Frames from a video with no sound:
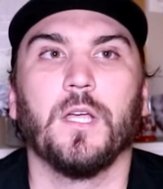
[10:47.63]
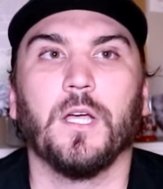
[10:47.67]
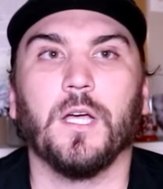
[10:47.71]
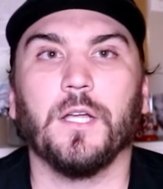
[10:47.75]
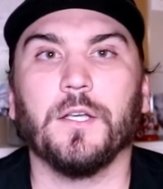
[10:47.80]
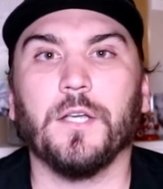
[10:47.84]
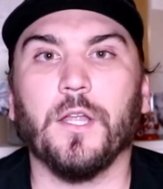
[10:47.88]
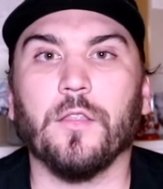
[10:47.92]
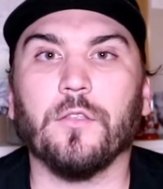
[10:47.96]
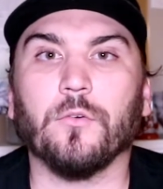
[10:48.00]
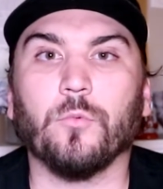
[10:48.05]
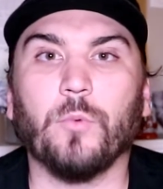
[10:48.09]

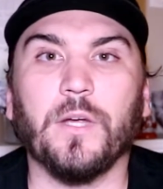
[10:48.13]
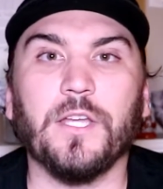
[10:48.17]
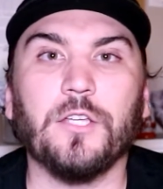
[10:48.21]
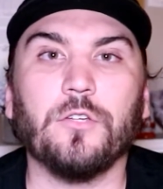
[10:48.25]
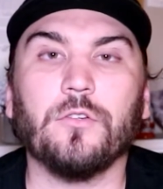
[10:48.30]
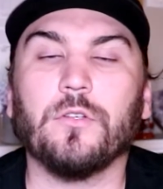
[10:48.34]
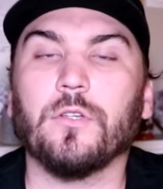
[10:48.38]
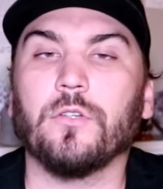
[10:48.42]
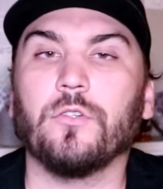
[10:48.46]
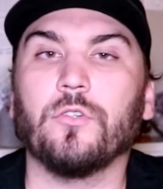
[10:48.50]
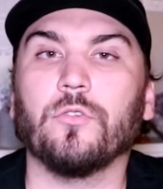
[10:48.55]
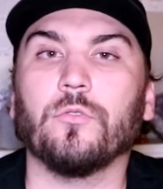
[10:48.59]
Another way you
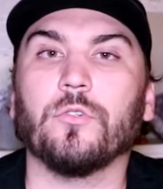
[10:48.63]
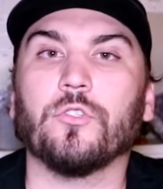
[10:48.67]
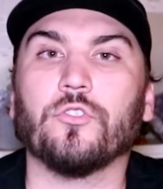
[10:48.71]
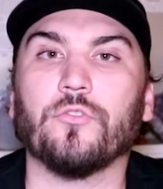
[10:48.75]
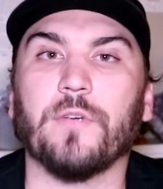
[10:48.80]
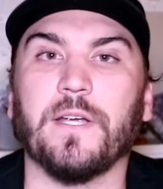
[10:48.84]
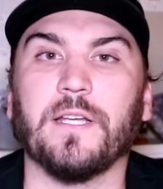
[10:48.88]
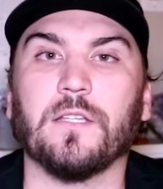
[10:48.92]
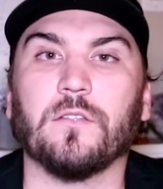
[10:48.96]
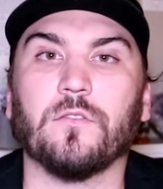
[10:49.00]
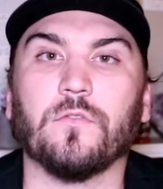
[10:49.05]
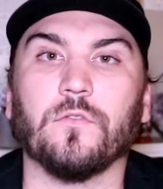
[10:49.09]
can do a
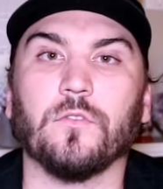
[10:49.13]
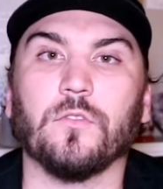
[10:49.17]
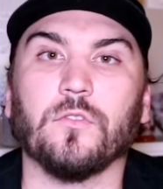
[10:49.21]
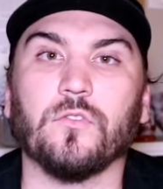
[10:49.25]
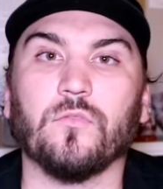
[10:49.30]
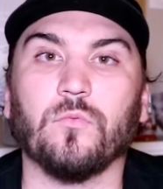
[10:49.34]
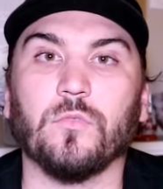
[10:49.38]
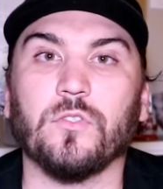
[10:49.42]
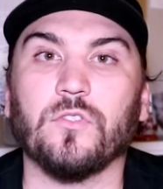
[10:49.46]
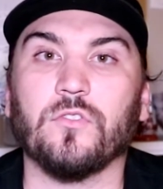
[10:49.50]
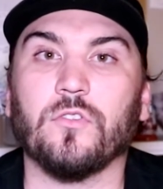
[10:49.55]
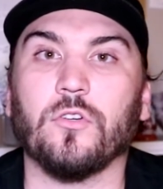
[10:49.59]
transfer is
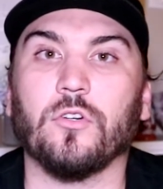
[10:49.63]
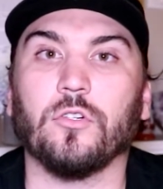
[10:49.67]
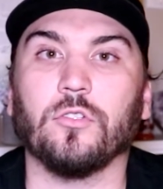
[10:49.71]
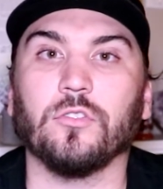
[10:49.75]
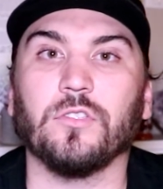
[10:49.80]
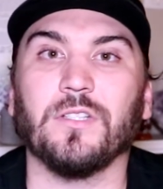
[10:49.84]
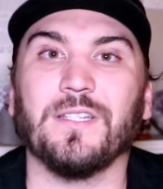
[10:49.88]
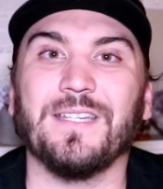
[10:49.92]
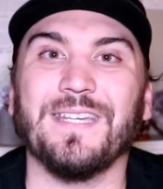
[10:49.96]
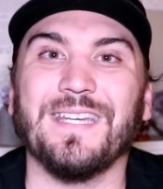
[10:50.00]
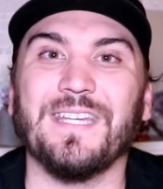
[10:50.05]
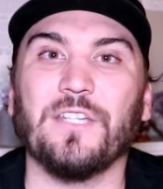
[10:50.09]
what's
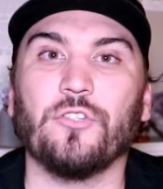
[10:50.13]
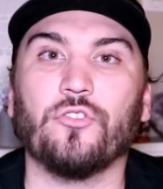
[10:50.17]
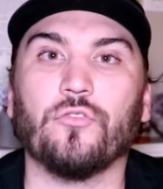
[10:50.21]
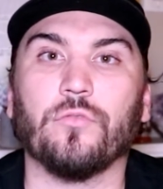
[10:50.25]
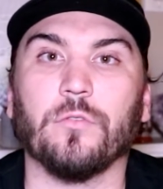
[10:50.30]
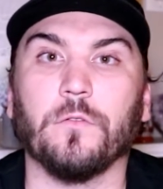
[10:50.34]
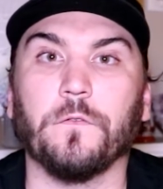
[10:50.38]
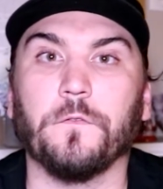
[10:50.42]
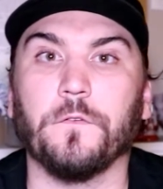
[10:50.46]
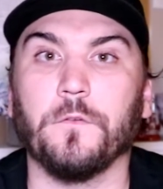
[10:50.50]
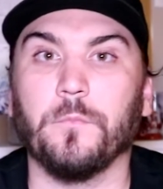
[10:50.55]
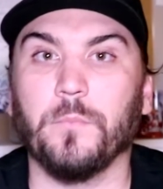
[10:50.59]
called an
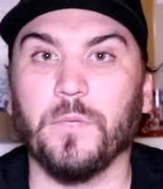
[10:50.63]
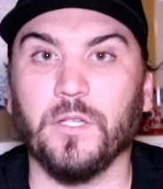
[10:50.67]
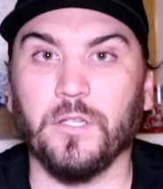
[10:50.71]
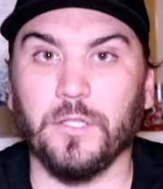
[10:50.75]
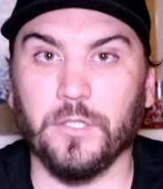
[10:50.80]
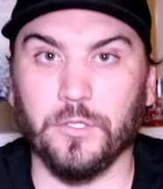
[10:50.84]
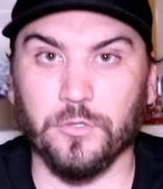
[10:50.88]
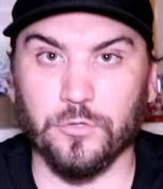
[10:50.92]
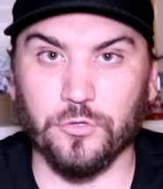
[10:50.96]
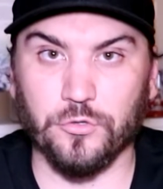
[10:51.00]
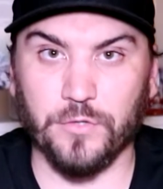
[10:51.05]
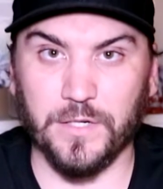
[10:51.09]

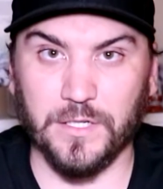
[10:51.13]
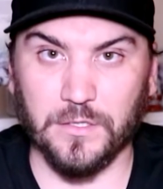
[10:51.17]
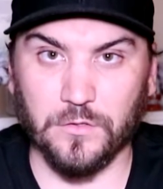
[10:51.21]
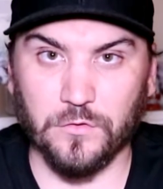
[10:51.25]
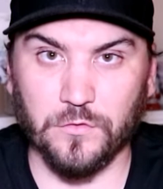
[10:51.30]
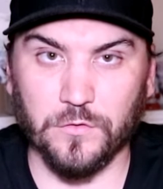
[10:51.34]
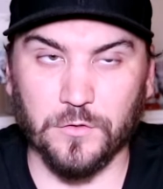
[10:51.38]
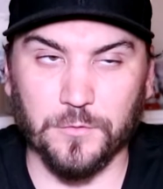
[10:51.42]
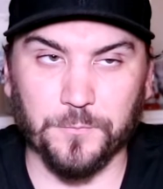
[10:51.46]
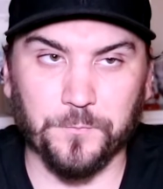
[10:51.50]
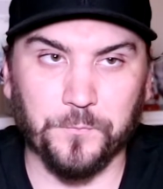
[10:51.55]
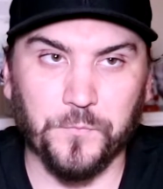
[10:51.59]
intrafamiliar
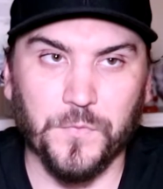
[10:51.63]
transfer.